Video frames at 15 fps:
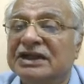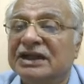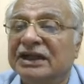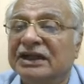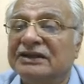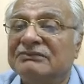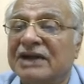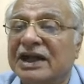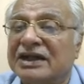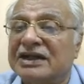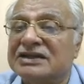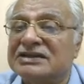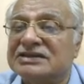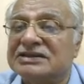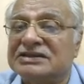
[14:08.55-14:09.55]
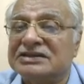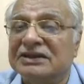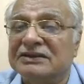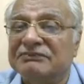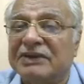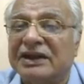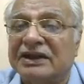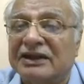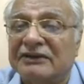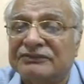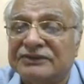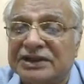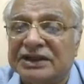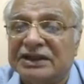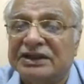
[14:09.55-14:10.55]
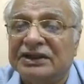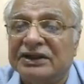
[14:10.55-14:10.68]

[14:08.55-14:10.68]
in bracket 16, paragraph 3.